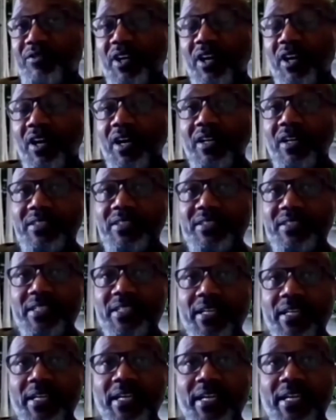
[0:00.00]
free of
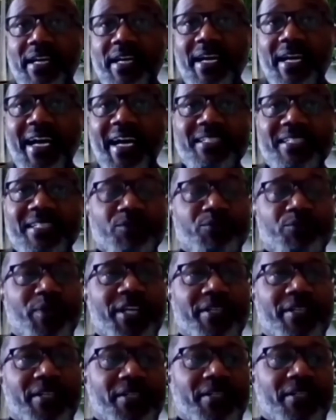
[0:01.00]
cost, as
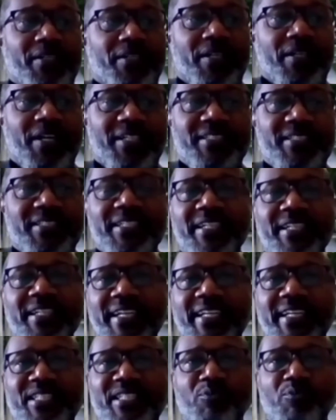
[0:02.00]
we
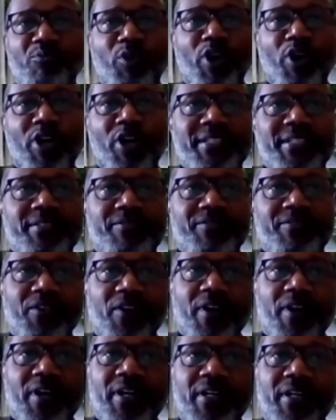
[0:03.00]
consider it is
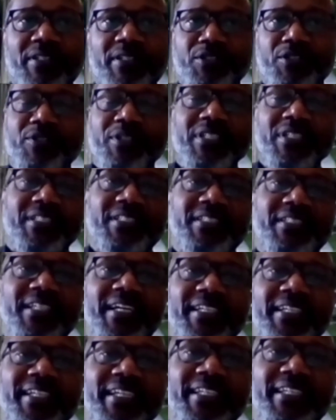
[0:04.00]
important for students
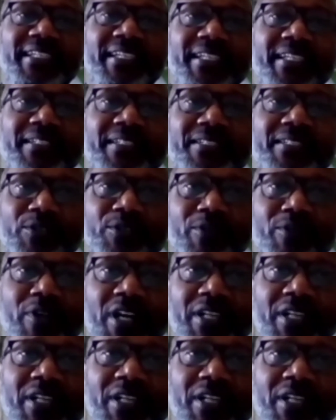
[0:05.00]
studying in